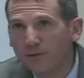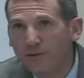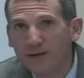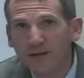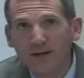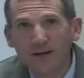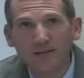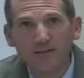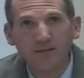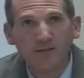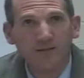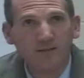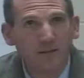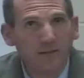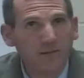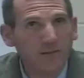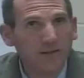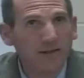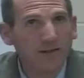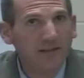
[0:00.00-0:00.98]
days is
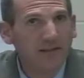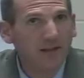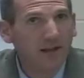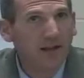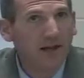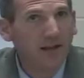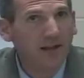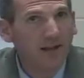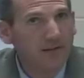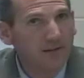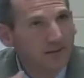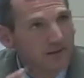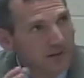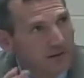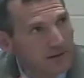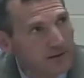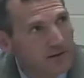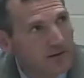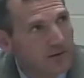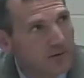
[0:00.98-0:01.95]
something that
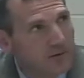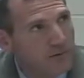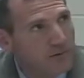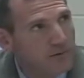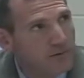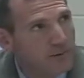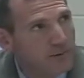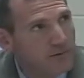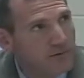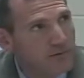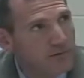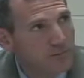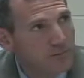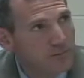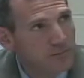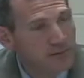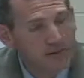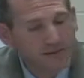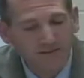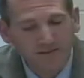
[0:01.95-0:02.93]
the union membership
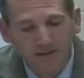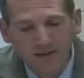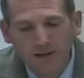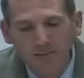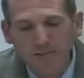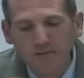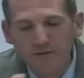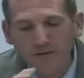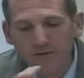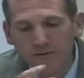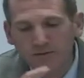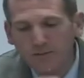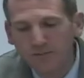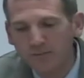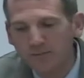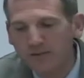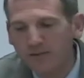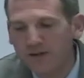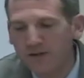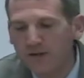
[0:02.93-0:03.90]
would accept or
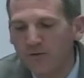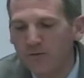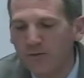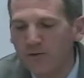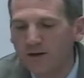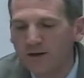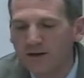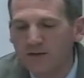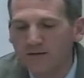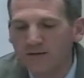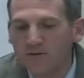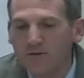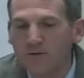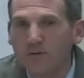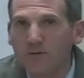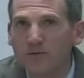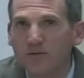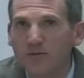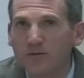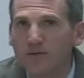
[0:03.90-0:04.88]
something that you wanted
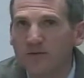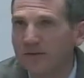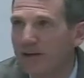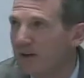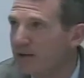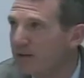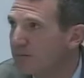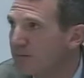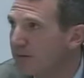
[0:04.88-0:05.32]
to discuss,